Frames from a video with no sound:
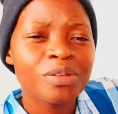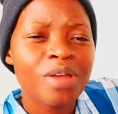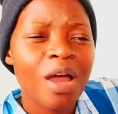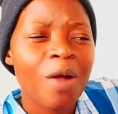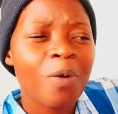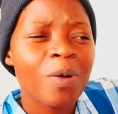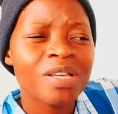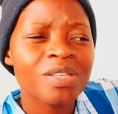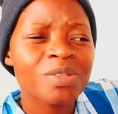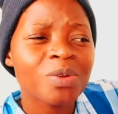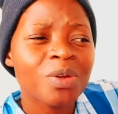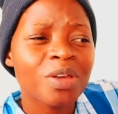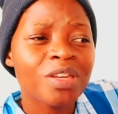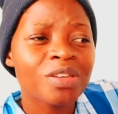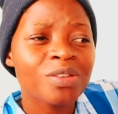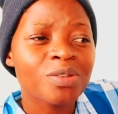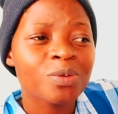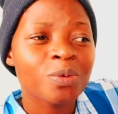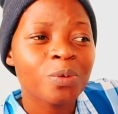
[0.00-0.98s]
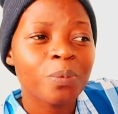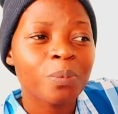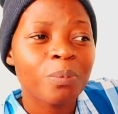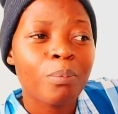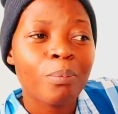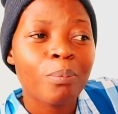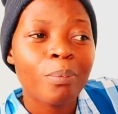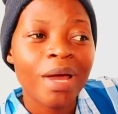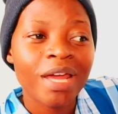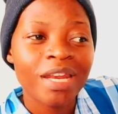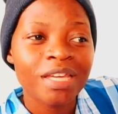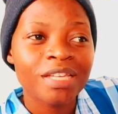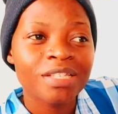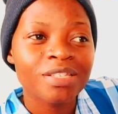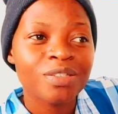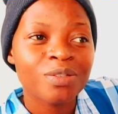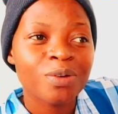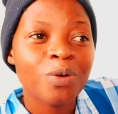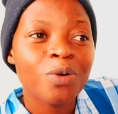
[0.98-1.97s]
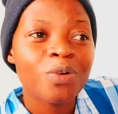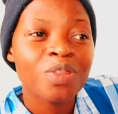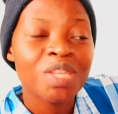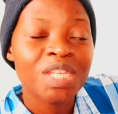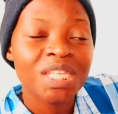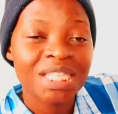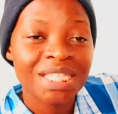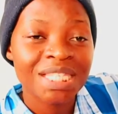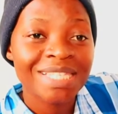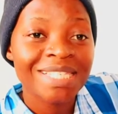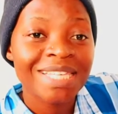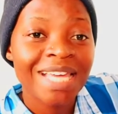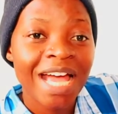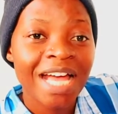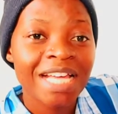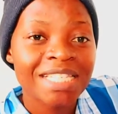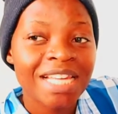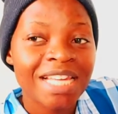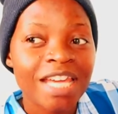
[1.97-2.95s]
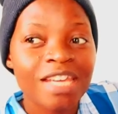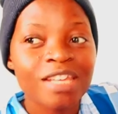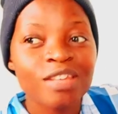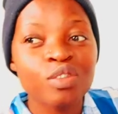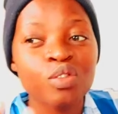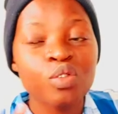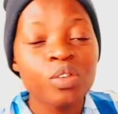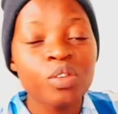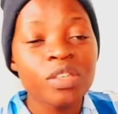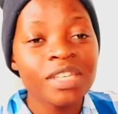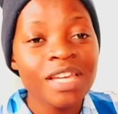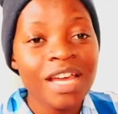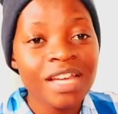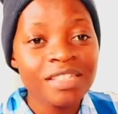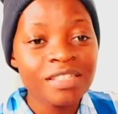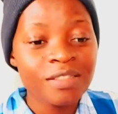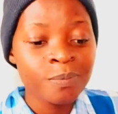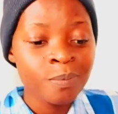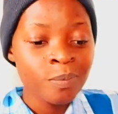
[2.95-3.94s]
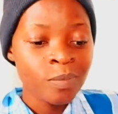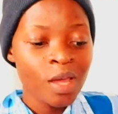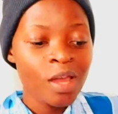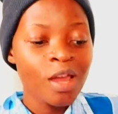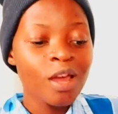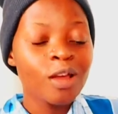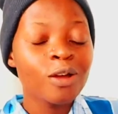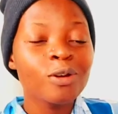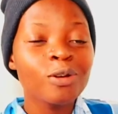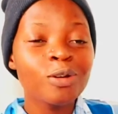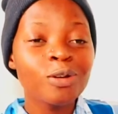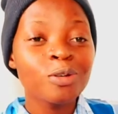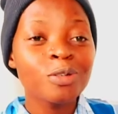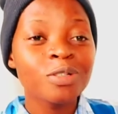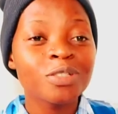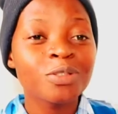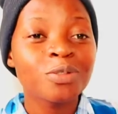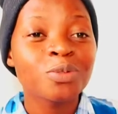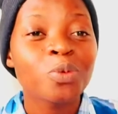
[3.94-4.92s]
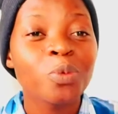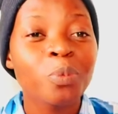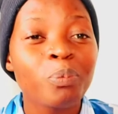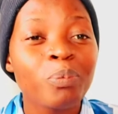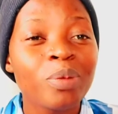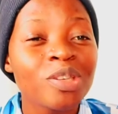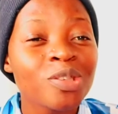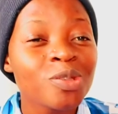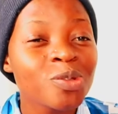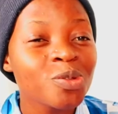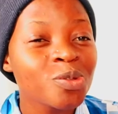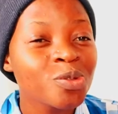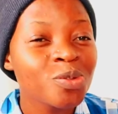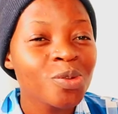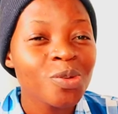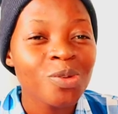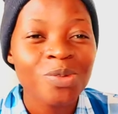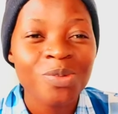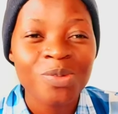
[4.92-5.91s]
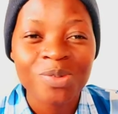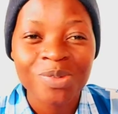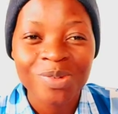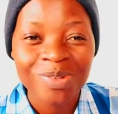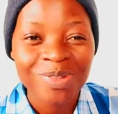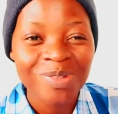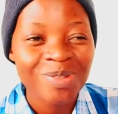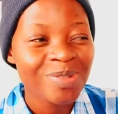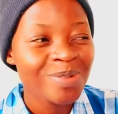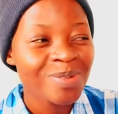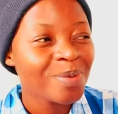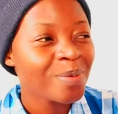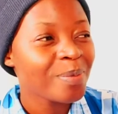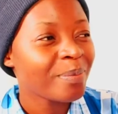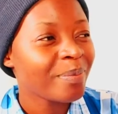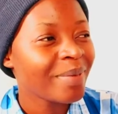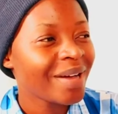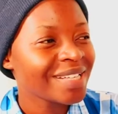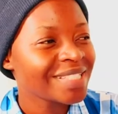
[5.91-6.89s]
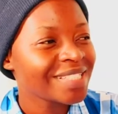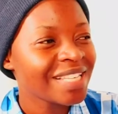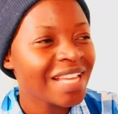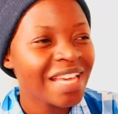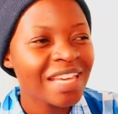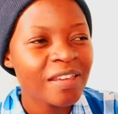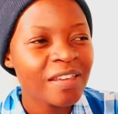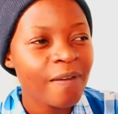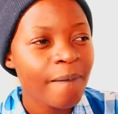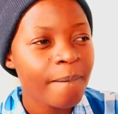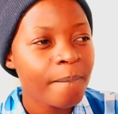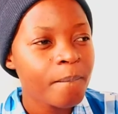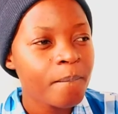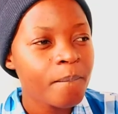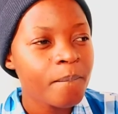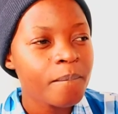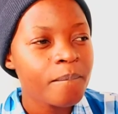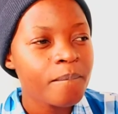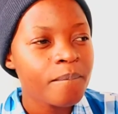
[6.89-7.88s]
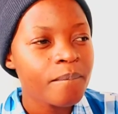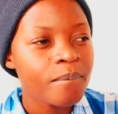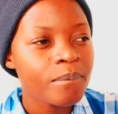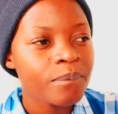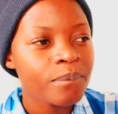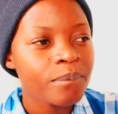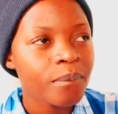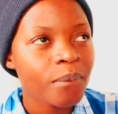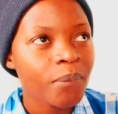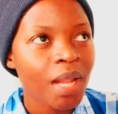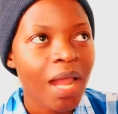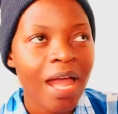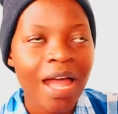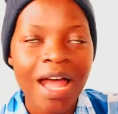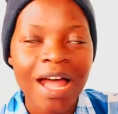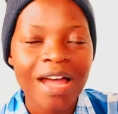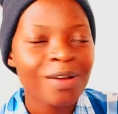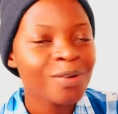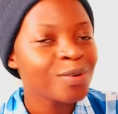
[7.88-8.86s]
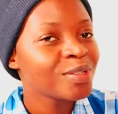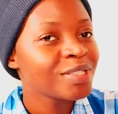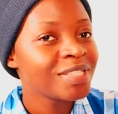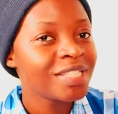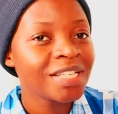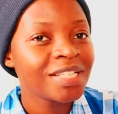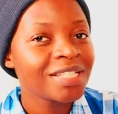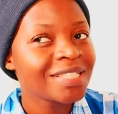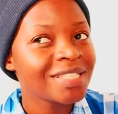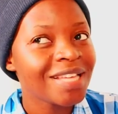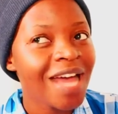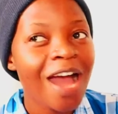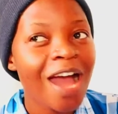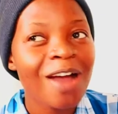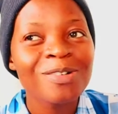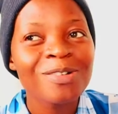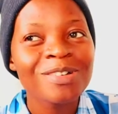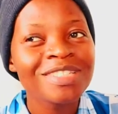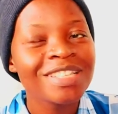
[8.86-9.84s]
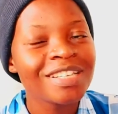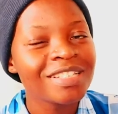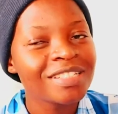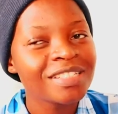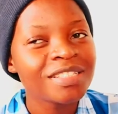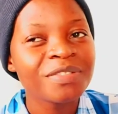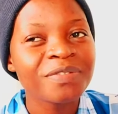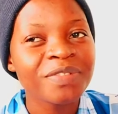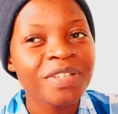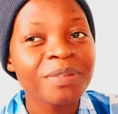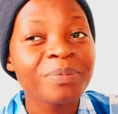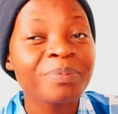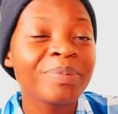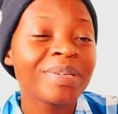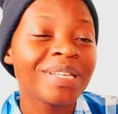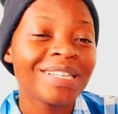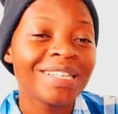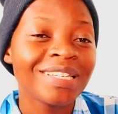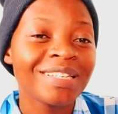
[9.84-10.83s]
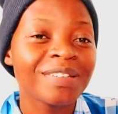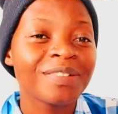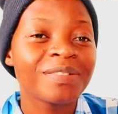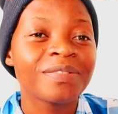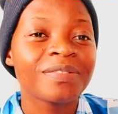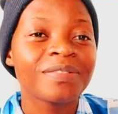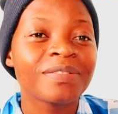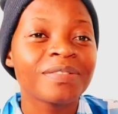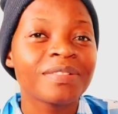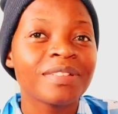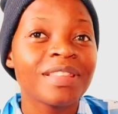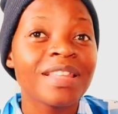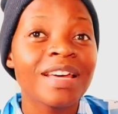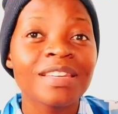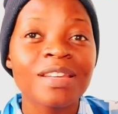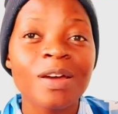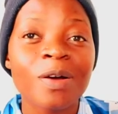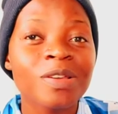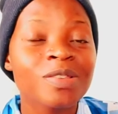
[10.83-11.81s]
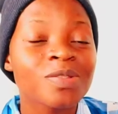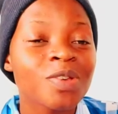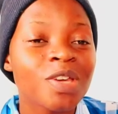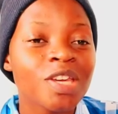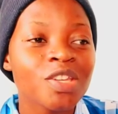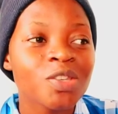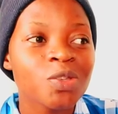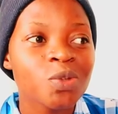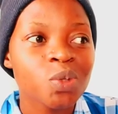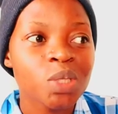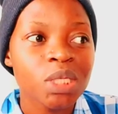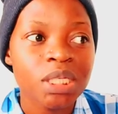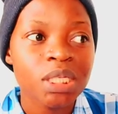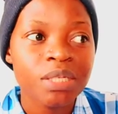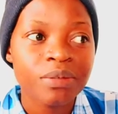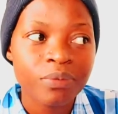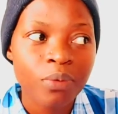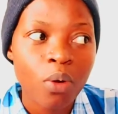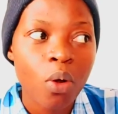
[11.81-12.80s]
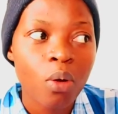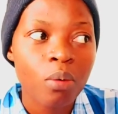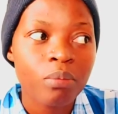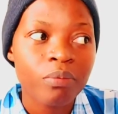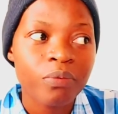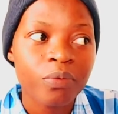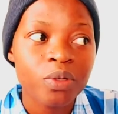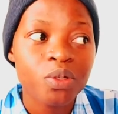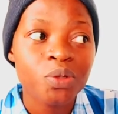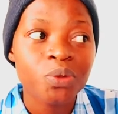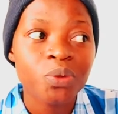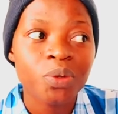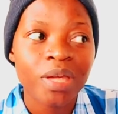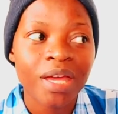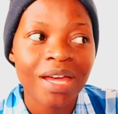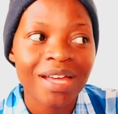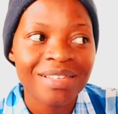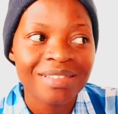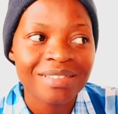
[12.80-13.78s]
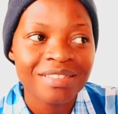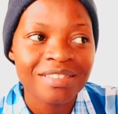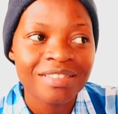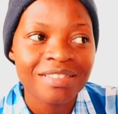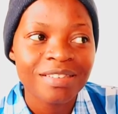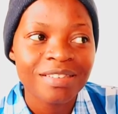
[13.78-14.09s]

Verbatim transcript: I was going to manage all these years, like two years looked to be so so so much like I couldn't I couldn't even believe that I was going to leave home for two years